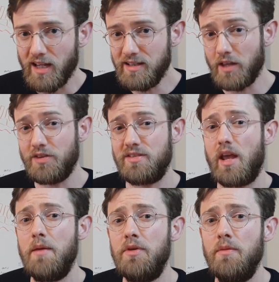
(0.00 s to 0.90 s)
Now, the
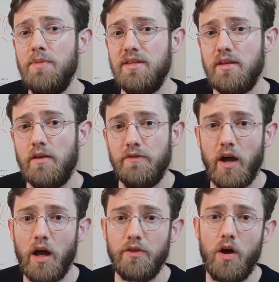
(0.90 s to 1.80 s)
same can be said for
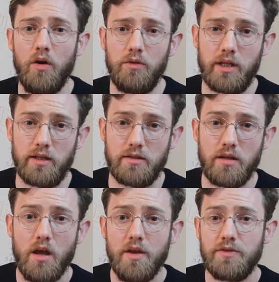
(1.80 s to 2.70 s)
other
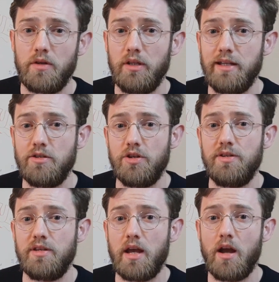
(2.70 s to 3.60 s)
holdings. So let's
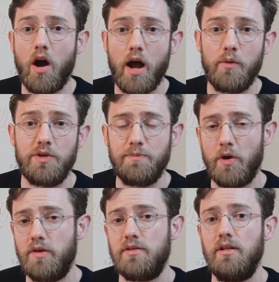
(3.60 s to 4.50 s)
just say I was
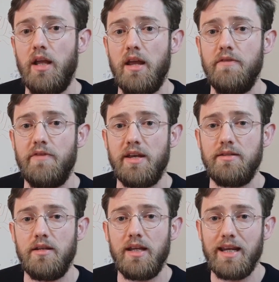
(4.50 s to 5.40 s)
personally
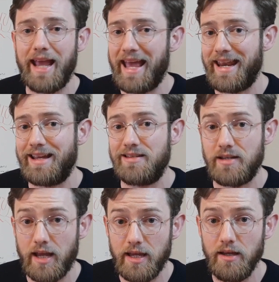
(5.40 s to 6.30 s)
invested in
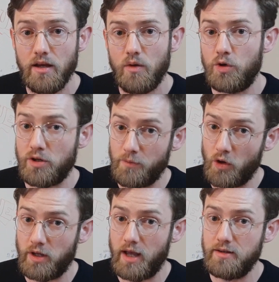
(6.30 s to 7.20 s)
NXT, which I'm
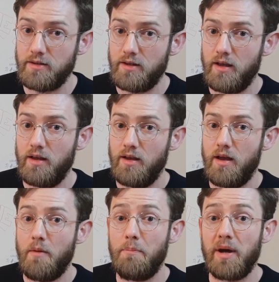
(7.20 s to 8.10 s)
not yet.
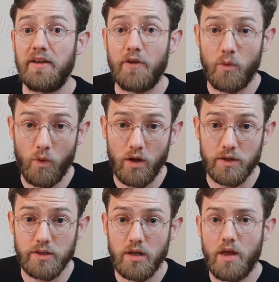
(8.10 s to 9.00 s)
But if I
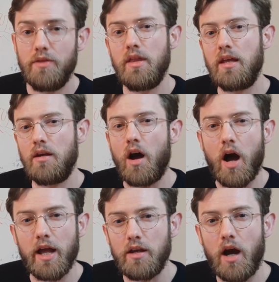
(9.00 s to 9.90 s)
was, then
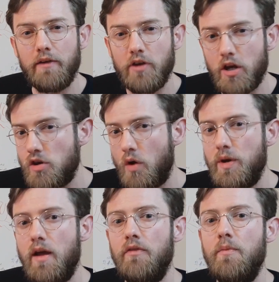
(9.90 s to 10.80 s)
I know
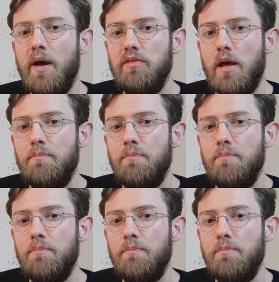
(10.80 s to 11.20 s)
enough about that